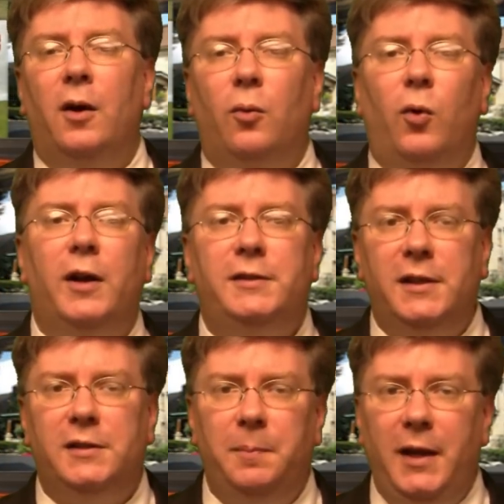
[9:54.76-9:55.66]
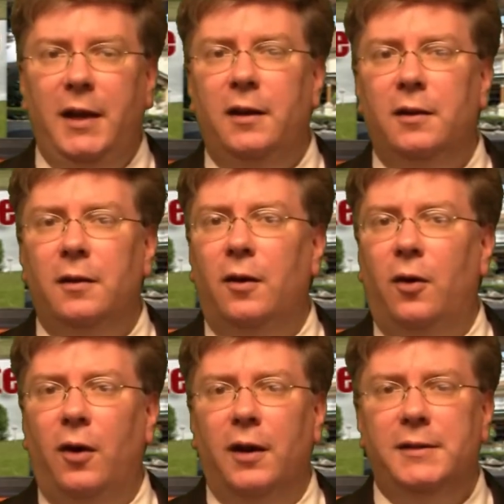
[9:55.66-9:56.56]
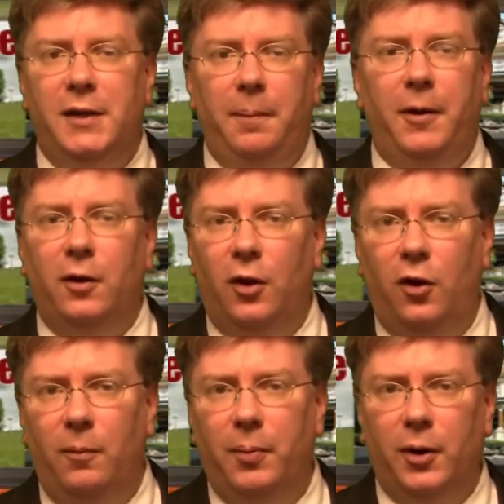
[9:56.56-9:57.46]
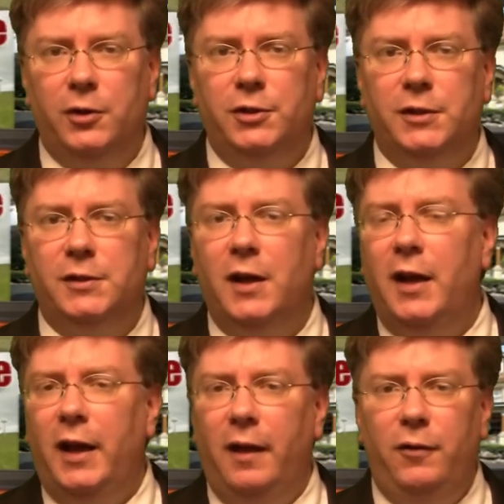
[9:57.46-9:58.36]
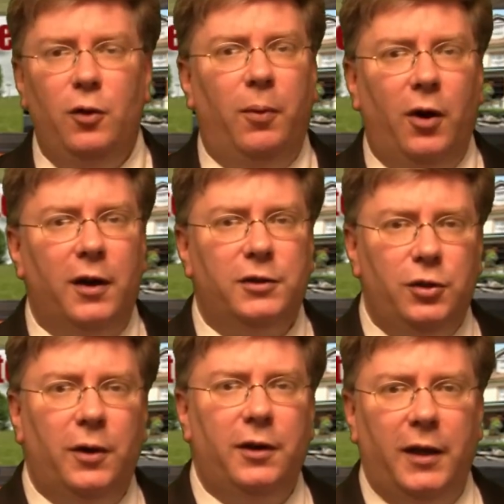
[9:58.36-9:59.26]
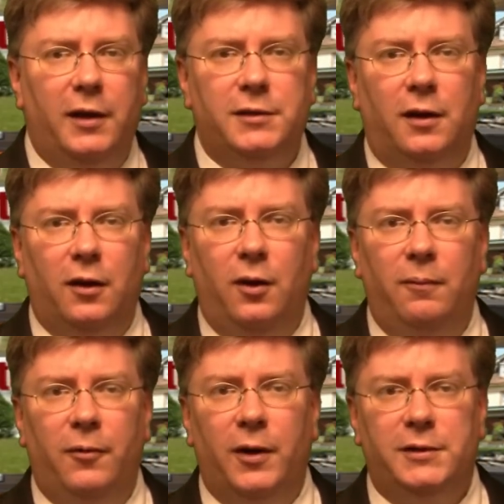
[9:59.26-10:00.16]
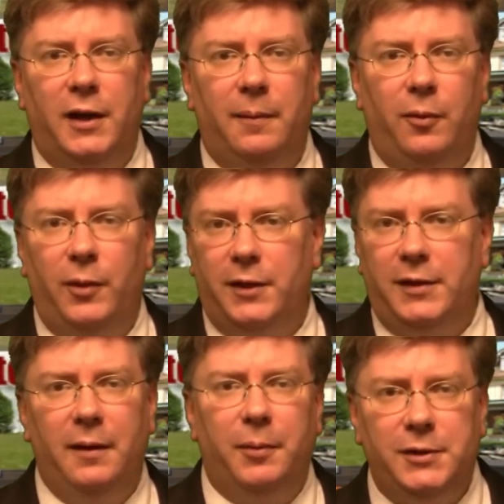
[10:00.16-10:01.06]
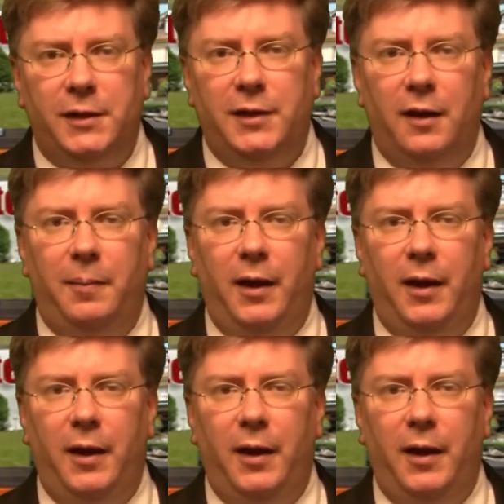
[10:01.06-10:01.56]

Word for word: What does this mean on a typical home purchase. If you bought a $200,000 home, for example, with a 10% down